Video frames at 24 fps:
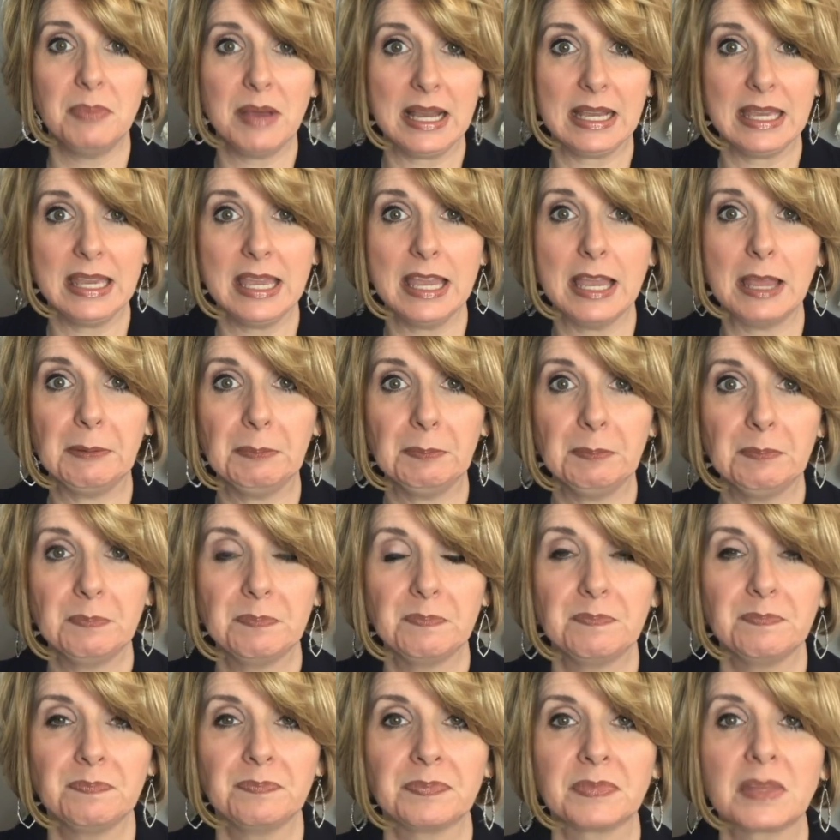back in.
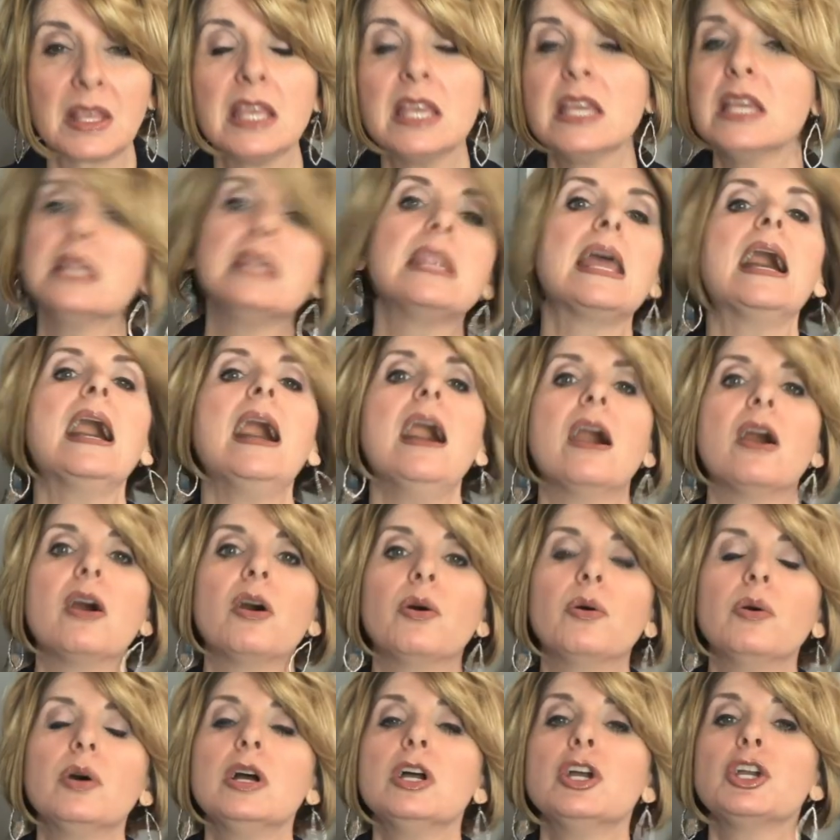
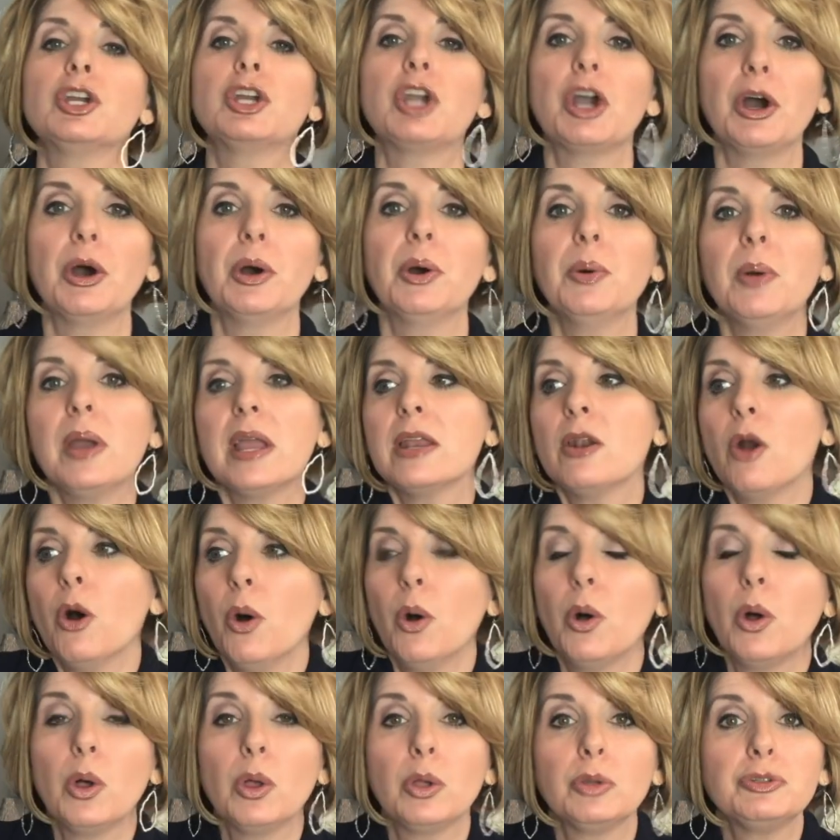Now go and
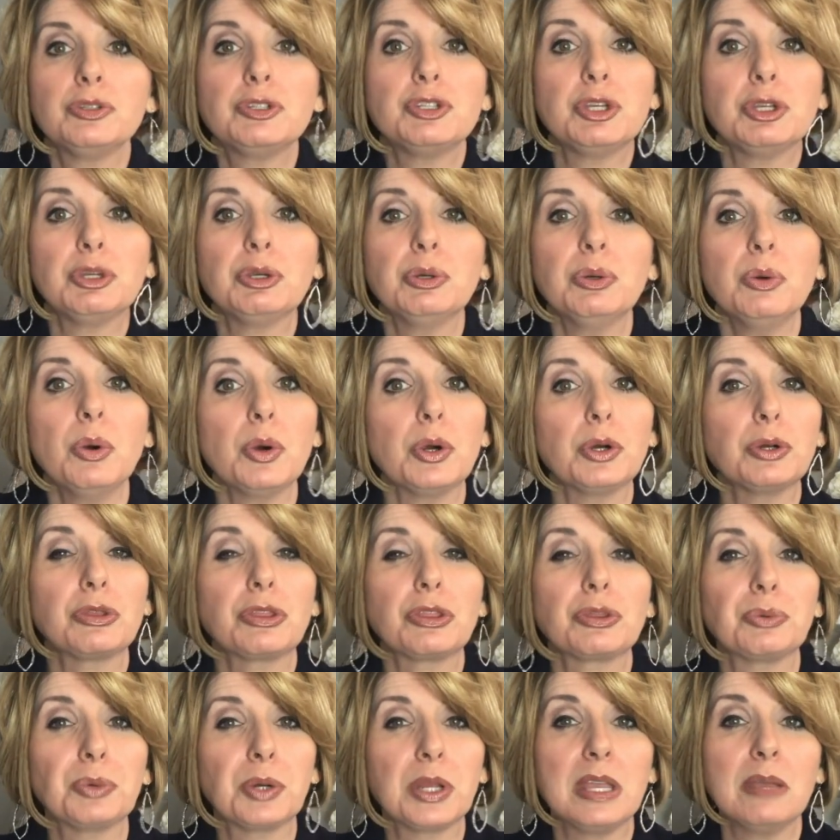hold 2 or
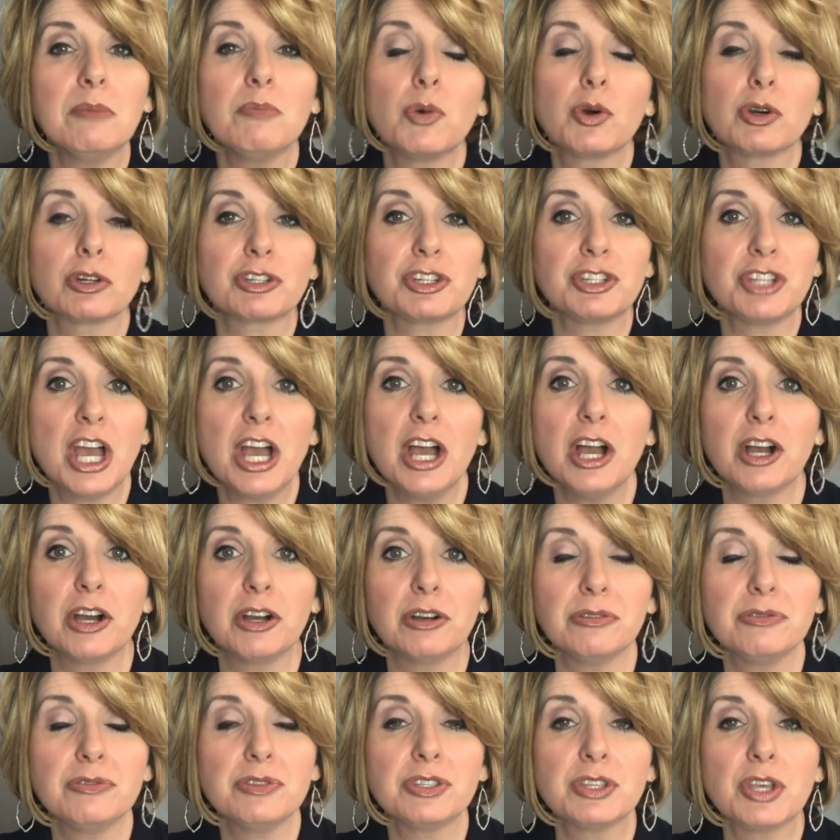3 more
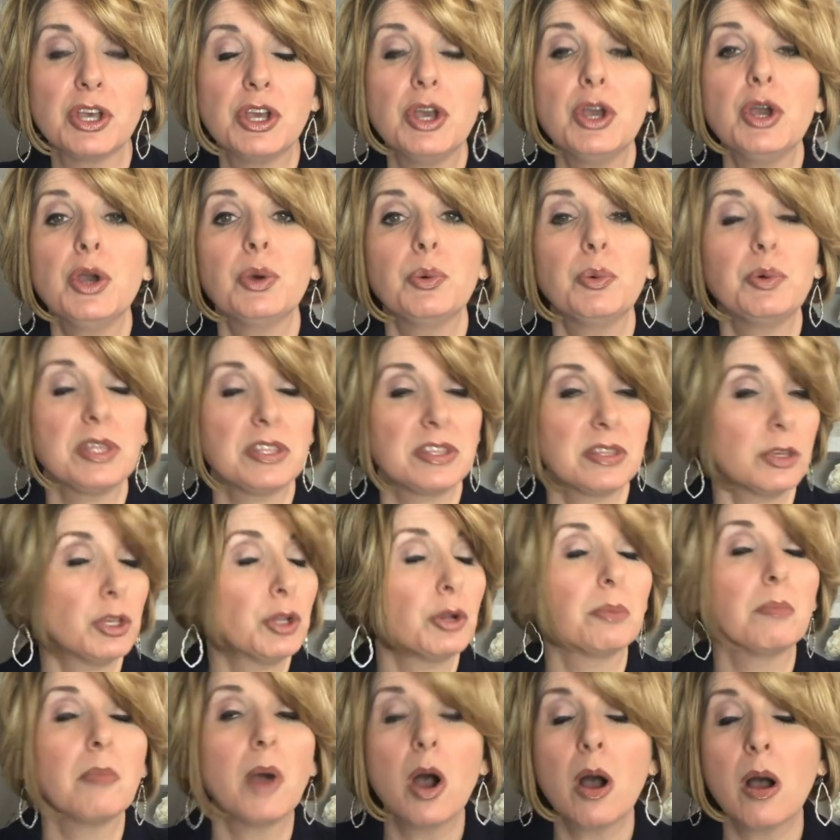shows with
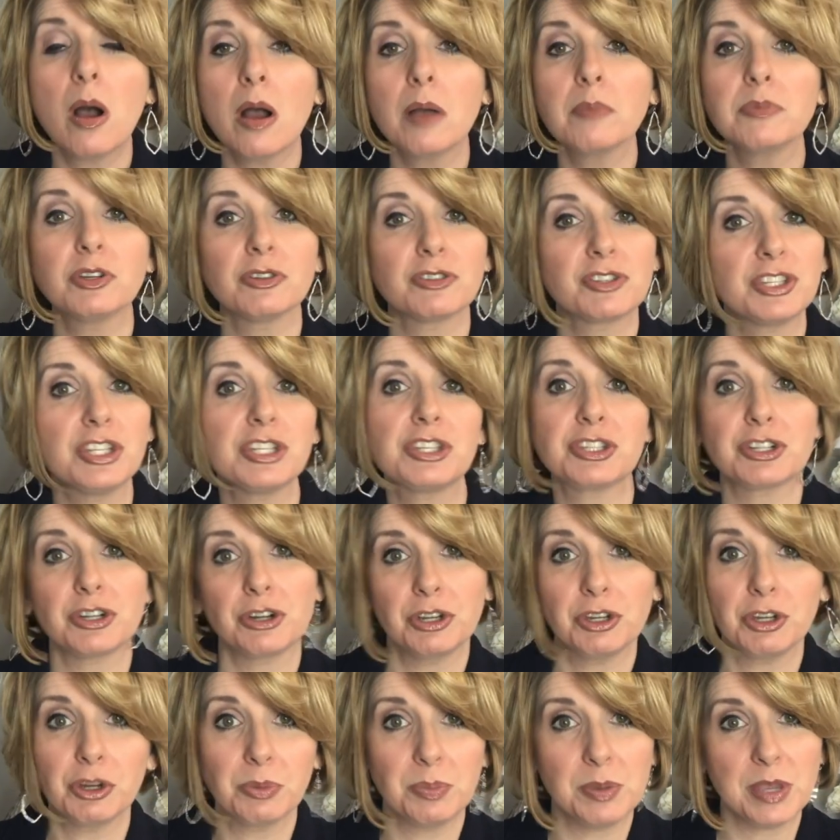your mom, your sister,
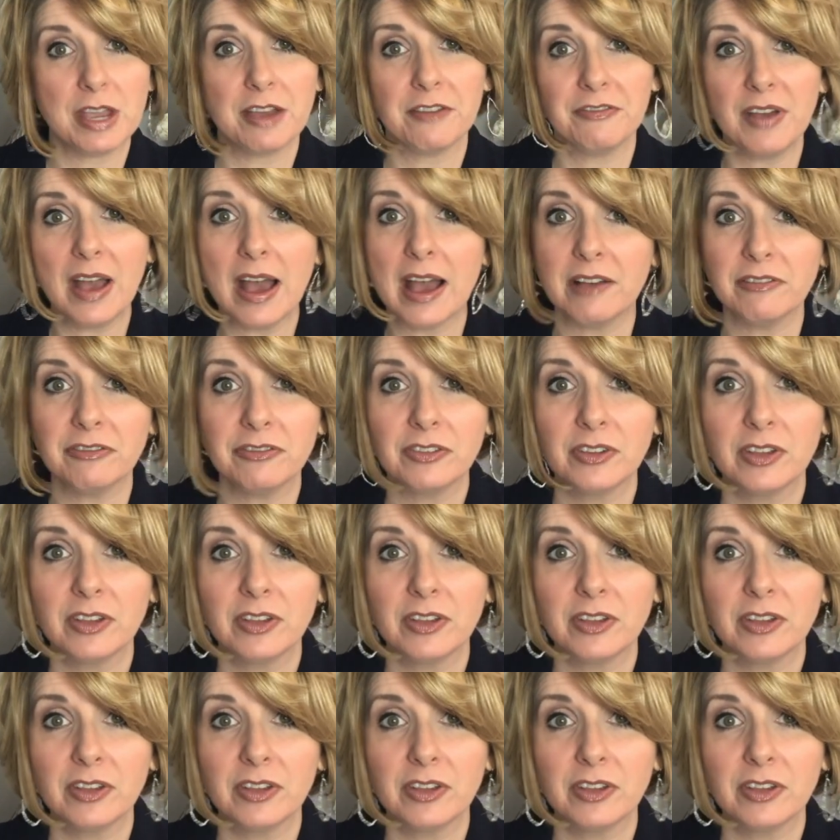and your BFF.